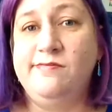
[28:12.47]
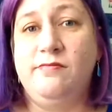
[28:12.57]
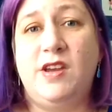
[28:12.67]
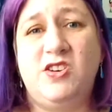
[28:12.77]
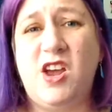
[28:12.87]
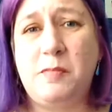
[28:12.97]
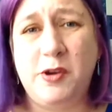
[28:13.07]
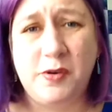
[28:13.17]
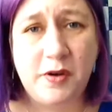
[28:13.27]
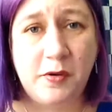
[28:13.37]
my shop
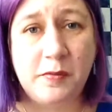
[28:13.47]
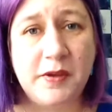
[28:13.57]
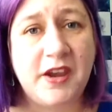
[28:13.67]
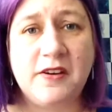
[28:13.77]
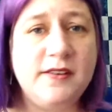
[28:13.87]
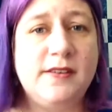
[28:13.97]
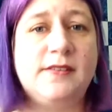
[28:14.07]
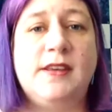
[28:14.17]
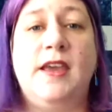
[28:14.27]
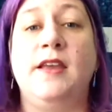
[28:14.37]
here at home carries
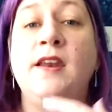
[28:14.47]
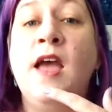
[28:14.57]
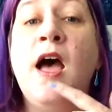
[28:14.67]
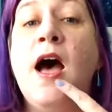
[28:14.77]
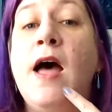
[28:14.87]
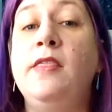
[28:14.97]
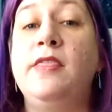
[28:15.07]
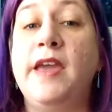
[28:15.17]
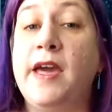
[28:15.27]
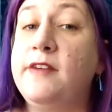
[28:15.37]
Lizzie Kate.
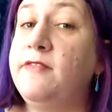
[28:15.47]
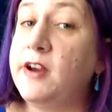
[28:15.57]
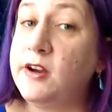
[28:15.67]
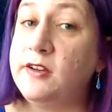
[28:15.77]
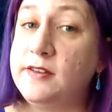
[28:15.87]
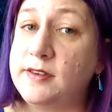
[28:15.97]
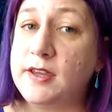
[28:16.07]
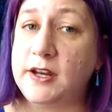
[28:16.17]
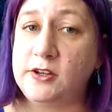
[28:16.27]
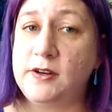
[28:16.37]
They had a very good
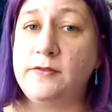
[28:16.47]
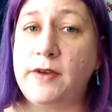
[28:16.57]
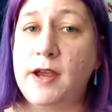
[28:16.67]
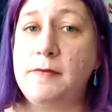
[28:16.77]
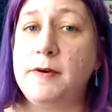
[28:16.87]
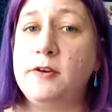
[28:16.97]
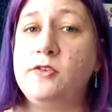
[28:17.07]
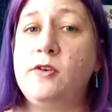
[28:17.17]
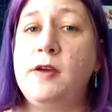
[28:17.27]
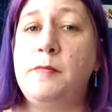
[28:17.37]
selection of fiber,
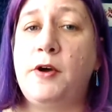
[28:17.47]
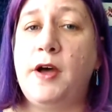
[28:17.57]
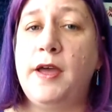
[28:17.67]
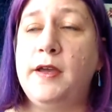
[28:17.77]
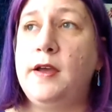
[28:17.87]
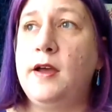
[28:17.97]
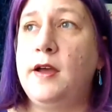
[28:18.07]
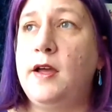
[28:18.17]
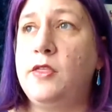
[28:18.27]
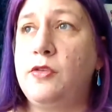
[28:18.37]
so I bought
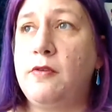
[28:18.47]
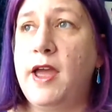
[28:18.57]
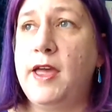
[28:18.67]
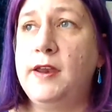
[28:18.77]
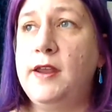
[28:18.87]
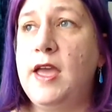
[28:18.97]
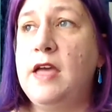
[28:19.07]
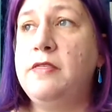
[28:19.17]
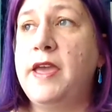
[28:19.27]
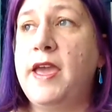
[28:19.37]
a thread,
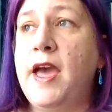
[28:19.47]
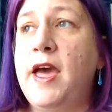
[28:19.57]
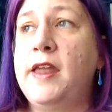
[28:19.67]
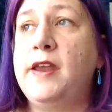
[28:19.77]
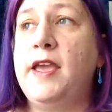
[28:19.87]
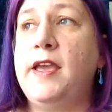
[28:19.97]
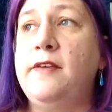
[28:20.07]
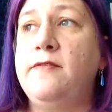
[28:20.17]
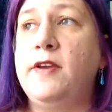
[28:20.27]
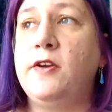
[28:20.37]
and they had a
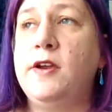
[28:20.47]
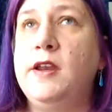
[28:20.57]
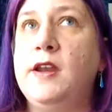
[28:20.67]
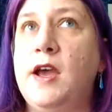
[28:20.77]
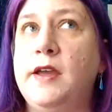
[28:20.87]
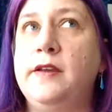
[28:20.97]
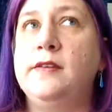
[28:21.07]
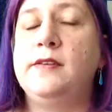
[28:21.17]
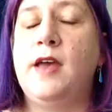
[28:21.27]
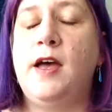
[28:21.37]
very
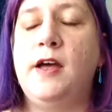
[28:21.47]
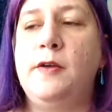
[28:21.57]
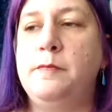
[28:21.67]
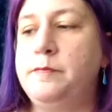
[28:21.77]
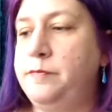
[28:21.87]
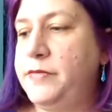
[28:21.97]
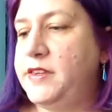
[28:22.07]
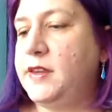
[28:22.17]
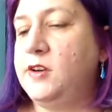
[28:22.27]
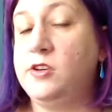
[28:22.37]
nice
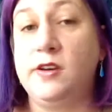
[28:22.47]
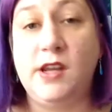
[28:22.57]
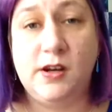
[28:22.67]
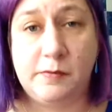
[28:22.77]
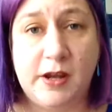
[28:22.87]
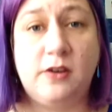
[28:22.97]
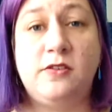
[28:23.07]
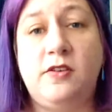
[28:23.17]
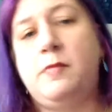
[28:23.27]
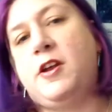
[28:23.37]
selection of needle minders.
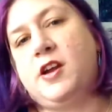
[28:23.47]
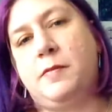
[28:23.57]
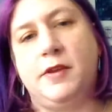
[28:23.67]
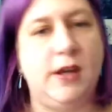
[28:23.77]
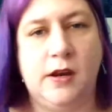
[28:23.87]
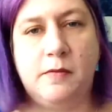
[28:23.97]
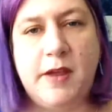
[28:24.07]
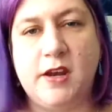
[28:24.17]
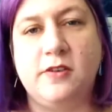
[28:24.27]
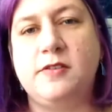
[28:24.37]
So I bought a couple needle
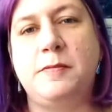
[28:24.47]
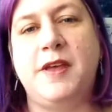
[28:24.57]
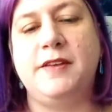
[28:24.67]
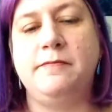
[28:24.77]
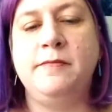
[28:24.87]
minders, but